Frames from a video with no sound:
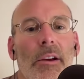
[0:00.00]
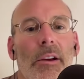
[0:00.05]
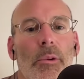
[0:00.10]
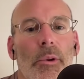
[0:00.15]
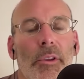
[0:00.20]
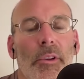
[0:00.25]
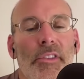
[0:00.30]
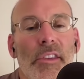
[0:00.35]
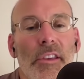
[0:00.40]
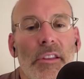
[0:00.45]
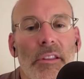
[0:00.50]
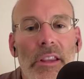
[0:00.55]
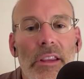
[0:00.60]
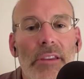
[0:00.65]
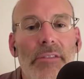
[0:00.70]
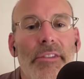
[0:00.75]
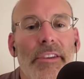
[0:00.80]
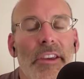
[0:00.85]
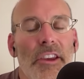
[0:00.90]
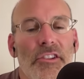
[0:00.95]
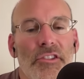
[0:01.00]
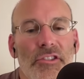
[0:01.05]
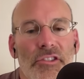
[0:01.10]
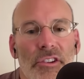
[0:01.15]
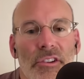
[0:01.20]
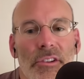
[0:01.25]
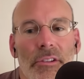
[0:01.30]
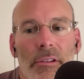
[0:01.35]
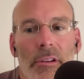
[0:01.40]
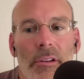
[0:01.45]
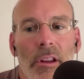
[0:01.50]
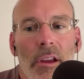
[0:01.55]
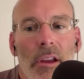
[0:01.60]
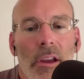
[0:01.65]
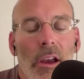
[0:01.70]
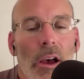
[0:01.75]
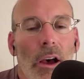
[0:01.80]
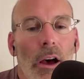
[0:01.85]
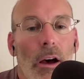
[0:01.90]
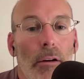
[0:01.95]
with the alleviation
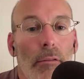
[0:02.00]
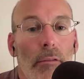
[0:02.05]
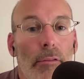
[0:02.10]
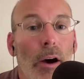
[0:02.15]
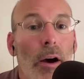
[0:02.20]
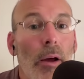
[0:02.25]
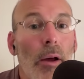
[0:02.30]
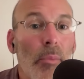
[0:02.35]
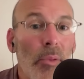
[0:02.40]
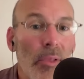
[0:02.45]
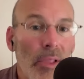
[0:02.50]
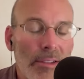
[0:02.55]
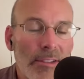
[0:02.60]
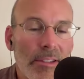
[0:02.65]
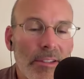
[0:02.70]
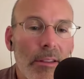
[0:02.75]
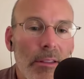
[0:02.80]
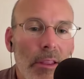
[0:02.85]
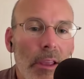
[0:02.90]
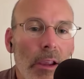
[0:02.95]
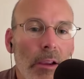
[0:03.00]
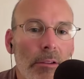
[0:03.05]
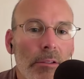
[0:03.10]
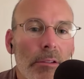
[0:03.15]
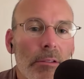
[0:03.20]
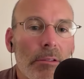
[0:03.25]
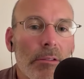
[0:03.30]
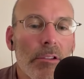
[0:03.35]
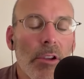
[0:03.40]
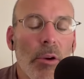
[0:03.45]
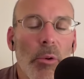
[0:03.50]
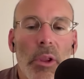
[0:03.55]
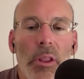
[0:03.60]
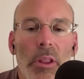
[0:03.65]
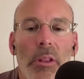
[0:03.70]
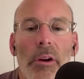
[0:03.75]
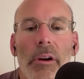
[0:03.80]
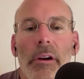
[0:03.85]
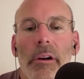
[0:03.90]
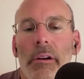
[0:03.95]
of unpleasant things. So we
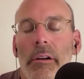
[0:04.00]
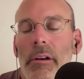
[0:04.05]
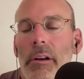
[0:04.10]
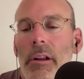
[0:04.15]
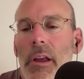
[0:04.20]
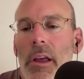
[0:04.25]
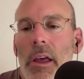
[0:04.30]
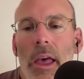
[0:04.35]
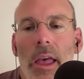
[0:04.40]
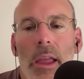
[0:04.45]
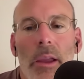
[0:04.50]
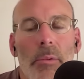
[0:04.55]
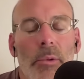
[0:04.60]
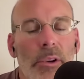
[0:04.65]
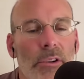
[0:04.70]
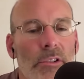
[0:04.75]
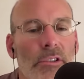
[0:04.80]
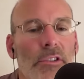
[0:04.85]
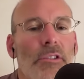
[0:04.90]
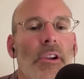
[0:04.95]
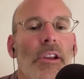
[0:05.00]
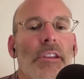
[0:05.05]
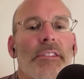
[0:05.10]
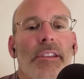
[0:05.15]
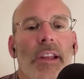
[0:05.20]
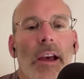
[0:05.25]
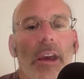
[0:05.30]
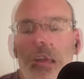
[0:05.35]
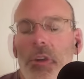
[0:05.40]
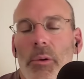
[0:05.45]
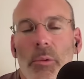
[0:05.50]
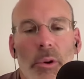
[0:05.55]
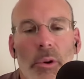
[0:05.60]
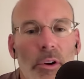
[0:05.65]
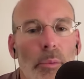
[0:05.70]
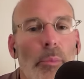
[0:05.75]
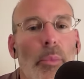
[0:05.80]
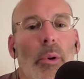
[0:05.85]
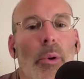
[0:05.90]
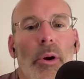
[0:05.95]
learn, hey, when you're stressed out, when you're
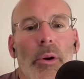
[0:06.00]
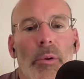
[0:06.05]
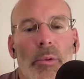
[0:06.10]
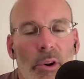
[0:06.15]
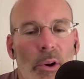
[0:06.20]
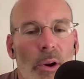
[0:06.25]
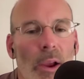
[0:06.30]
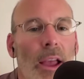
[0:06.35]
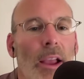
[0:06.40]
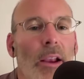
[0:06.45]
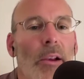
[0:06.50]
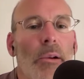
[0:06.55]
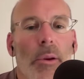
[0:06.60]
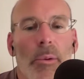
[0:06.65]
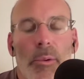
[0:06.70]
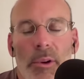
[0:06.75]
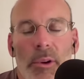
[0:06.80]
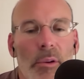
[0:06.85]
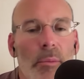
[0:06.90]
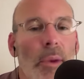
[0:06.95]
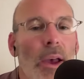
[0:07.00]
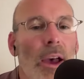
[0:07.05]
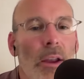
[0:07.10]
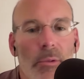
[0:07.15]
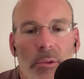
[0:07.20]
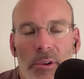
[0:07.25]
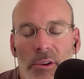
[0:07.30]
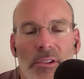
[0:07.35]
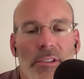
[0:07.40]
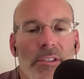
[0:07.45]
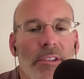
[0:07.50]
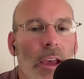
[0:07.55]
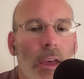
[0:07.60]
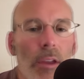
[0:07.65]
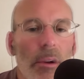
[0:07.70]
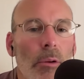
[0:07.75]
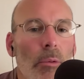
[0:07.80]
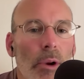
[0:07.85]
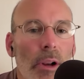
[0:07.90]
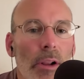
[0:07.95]
bored, when you're angry, when you're mad, when you're
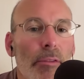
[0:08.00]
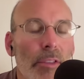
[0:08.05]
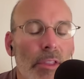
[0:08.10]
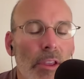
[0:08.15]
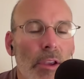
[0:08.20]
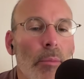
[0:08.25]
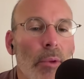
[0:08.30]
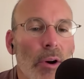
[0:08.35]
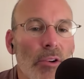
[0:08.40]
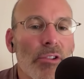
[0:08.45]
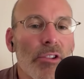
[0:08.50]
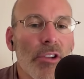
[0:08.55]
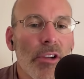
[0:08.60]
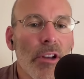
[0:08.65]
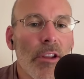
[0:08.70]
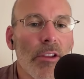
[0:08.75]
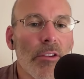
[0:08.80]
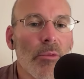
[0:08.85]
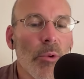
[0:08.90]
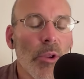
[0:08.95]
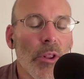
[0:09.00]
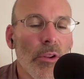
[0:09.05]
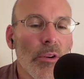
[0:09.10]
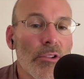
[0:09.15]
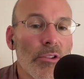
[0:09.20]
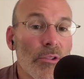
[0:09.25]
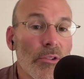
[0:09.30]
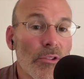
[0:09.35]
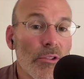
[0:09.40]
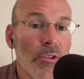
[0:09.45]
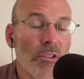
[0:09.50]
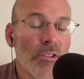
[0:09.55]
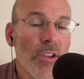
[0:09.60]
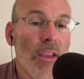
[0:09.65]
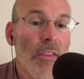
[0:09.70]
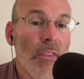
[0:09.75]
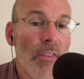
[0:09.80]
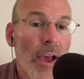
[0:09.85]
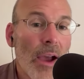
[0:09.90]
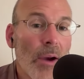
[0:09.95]
sad, whatever the emotion is, we learn to
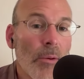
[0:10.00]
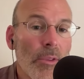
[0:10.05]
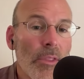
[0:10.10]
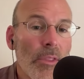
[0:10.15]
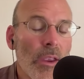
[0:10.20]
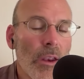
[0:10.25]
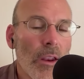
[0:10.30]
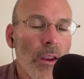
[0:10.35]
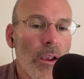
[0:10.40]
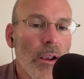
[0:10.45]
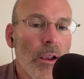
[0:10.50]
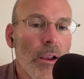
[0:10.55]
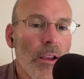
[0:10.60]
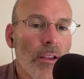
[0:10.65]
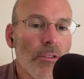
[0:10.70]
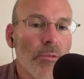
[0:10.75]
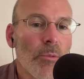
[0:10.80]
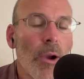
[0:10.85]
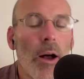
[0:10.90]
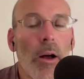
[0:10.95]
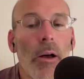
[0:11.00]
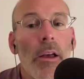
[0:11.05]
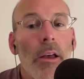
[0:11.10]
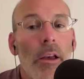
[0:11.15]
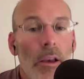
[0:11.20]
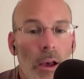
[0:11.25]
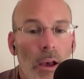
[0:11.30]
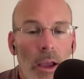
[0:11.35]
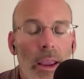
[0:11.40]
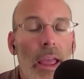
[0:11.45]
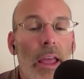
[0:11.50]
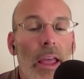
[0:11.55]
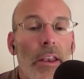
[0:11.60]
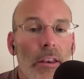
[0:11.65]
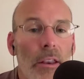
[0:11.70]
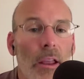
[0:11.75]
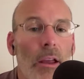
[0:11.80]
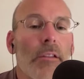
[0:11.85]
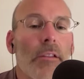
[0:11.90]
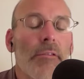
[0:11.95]
associate that with eating as well. Again,
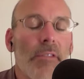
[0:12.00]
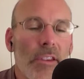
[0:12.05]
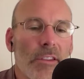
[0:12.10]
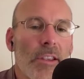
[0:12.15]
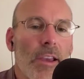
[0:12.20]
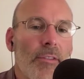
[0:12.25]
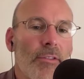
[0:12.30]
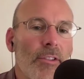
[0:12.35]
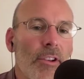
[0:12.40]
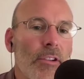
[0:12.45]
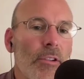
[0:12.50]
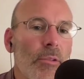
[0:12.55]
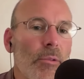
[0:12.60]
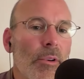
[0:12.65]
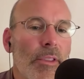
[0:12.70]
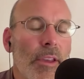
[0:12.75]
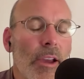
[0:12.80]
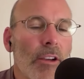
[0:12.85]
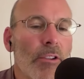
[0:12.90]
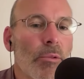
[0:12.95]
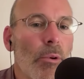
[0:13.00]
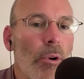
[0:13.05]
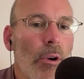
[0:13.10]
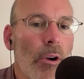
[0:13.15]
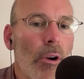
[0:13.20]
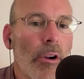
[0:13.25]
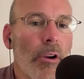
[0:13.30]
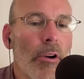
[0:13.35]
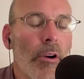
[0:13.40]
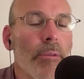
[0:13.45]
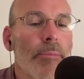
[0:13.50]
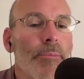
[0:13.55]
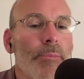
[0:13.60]
none of these have to do with actual hunger.